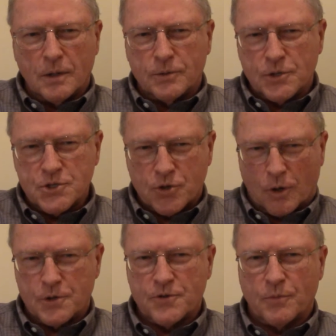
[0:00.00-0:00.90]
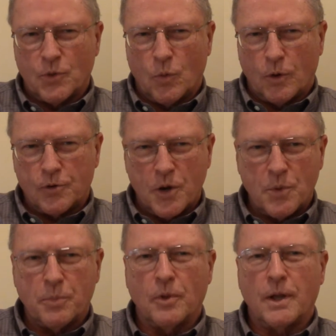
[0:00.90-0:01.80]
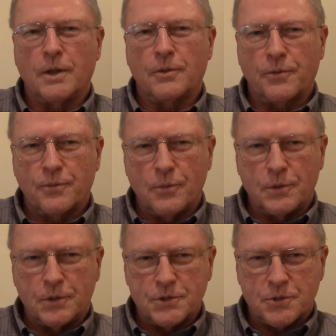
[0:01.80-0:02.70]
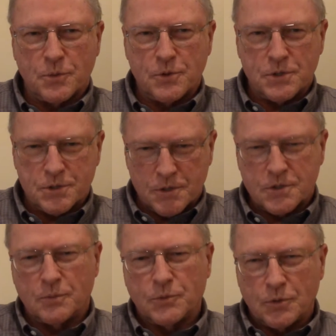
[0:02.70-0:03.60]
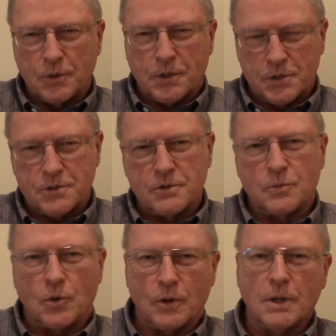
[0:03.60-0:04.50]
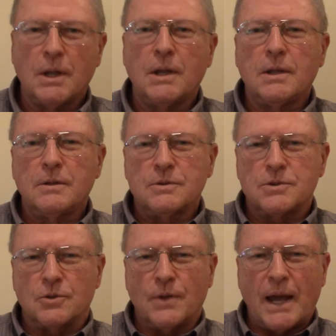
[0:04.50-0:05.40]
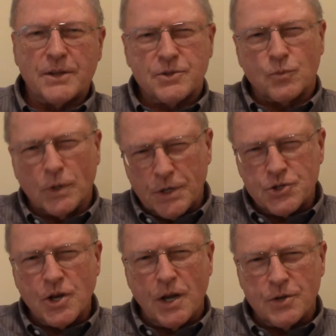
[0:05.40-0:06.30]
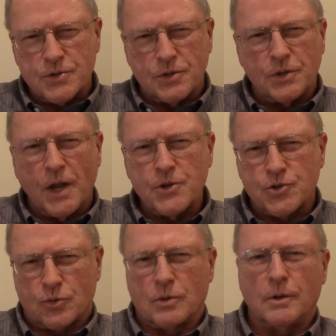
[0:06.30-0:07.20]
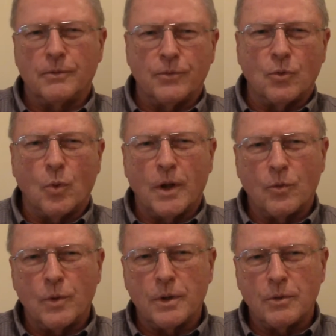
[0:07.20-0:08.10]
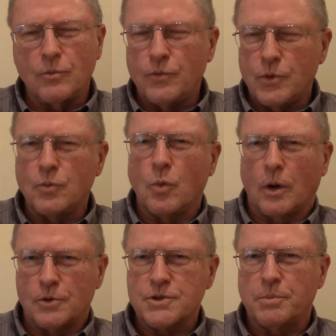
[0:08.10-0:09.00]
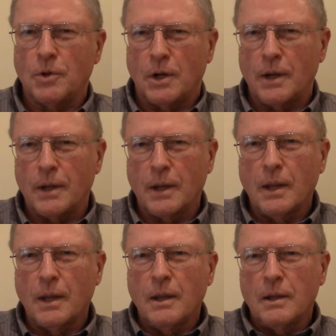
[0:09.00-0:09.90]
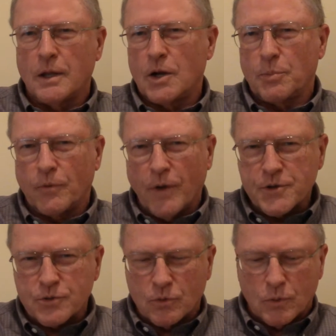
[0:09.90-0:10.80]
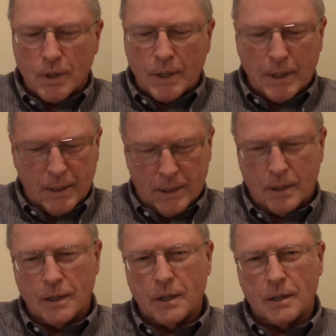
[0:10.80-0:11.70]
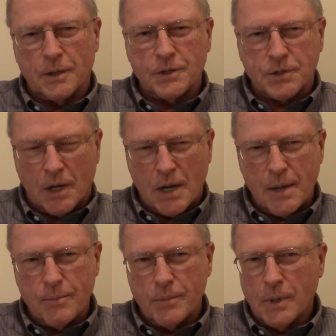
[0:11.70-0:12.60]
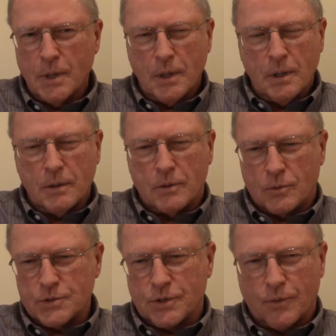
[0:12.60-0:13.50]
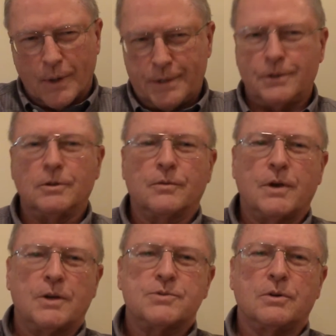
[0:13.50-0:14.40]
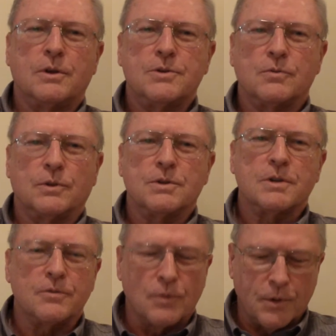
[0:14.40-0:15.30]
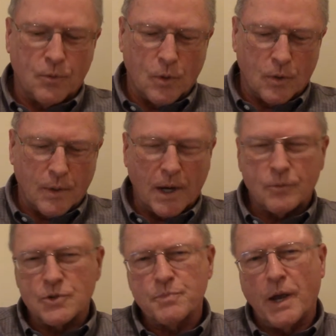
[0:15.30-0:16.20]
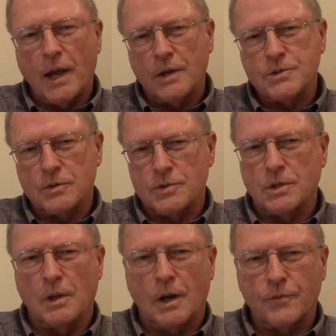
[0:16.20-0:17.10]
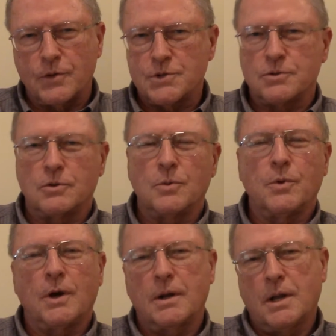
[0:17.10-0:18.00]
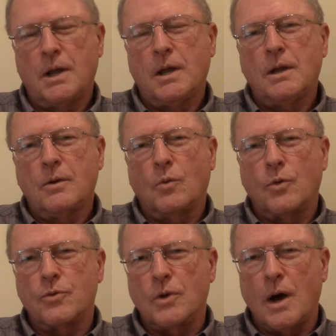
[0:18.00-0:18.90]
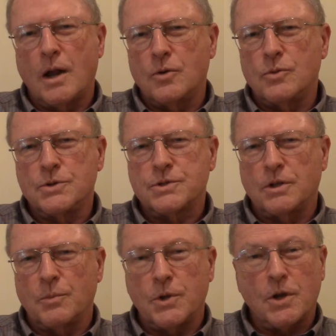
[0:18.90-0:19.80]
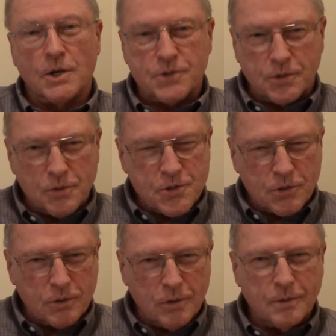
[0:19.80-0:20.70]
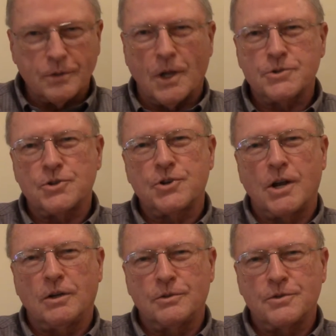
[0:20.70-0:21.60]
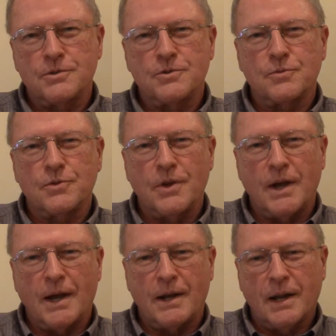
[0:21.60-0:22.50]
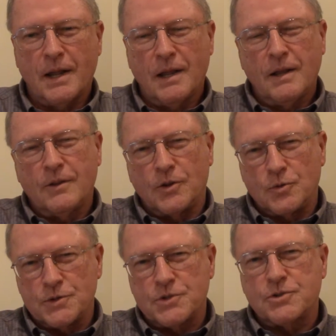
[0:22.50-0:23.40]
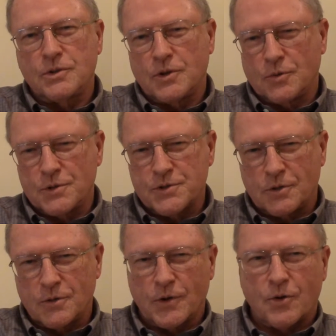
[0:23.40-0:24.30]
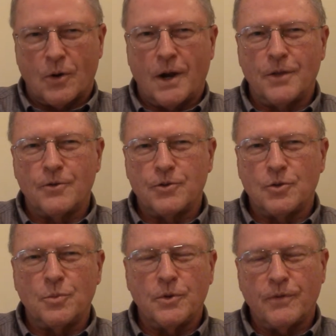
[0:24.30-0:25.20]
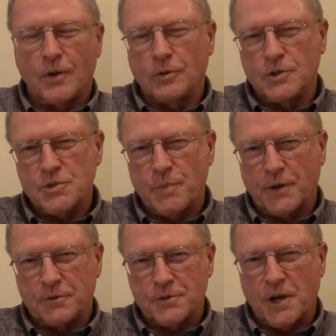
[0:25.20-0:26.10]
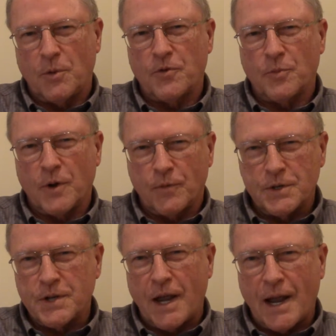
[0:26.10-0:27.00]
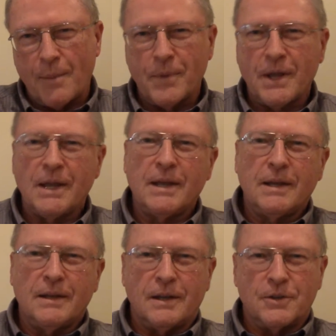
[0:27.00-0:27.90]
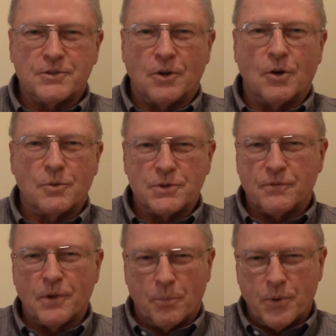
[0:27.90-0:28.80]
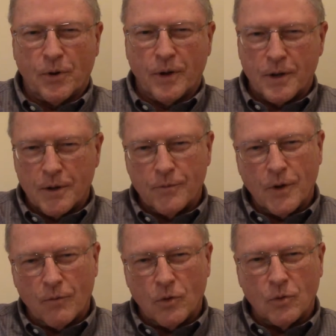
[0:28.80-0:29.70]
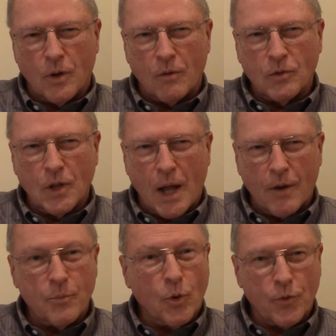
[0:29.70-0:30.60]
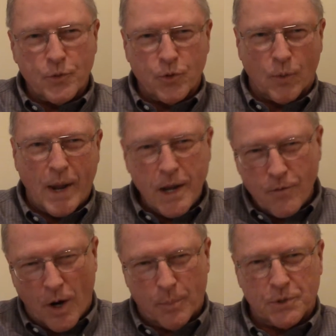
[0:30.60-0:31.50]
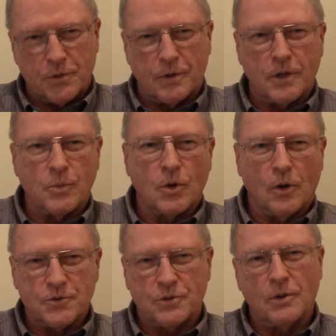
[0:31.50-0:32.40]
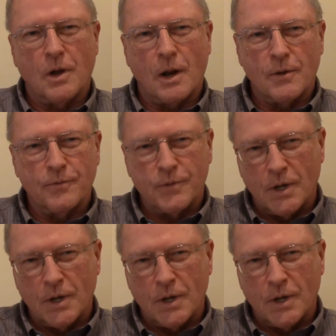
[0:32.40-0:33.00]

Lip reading: discharges from the water treatment plant through the distribution system to the consumer. So that's really changed the nature of the way we viewed water supply in a professional way. And at the time, there was a great deal of consternation when the Safe Drinking Water Act was passed. There was a lot of concern about whether or not it was going to be constitutional, lots of challenges with that. There was sort of a cry that there'd be federal inspectors coming from every tap. And so it was a period of a lot of both creative opportunity, but also a lot of